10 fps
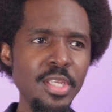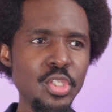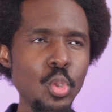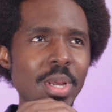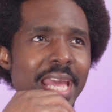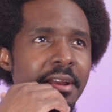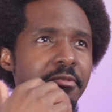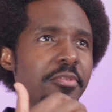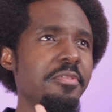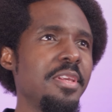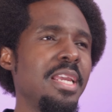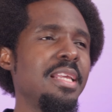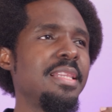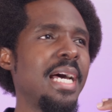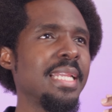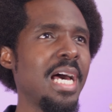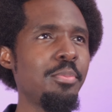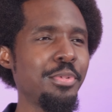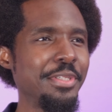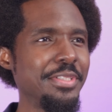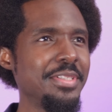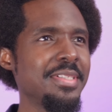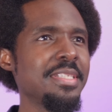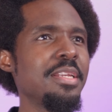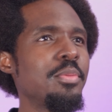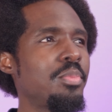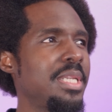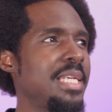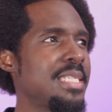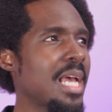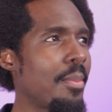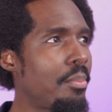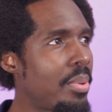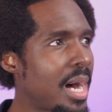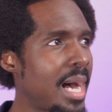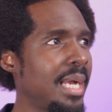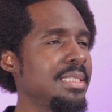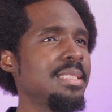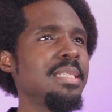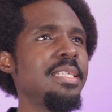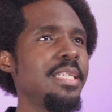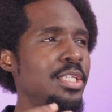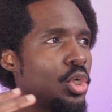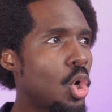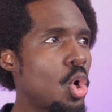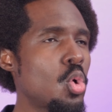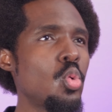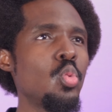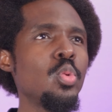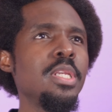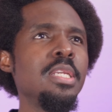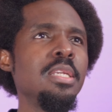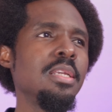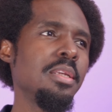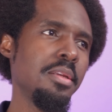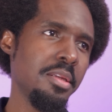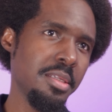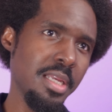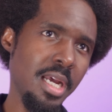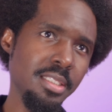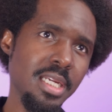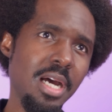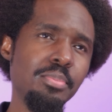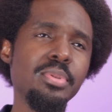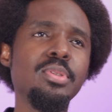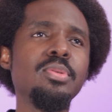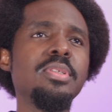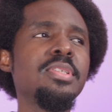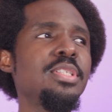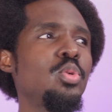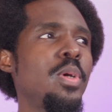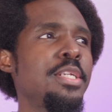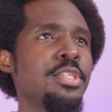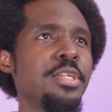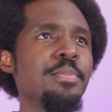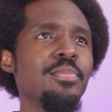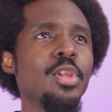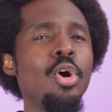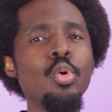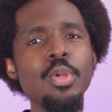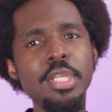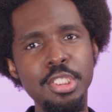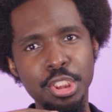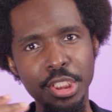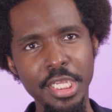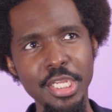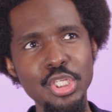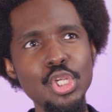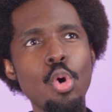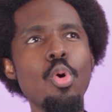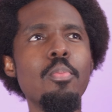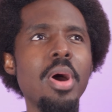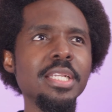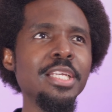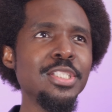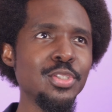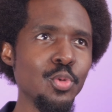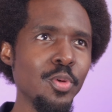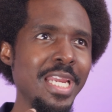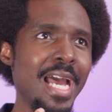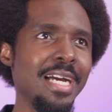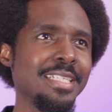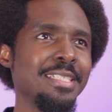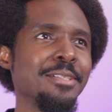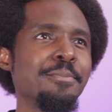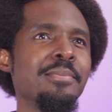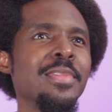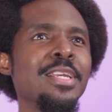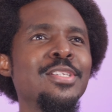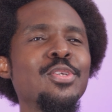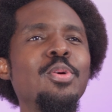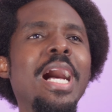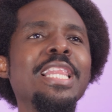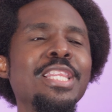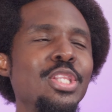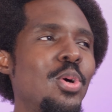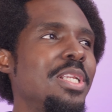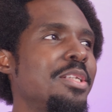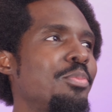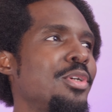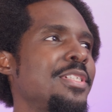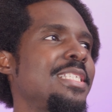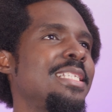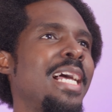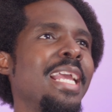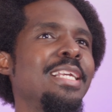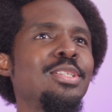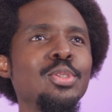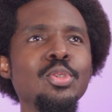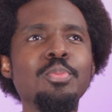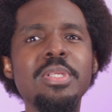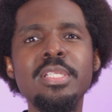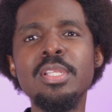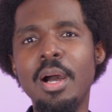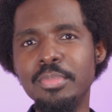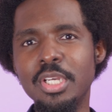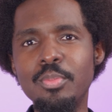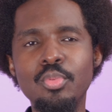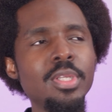So everything that happens plays a part in how we adapt to the situation, how we change, our bodies react. So I know a lot of persons like to be topped up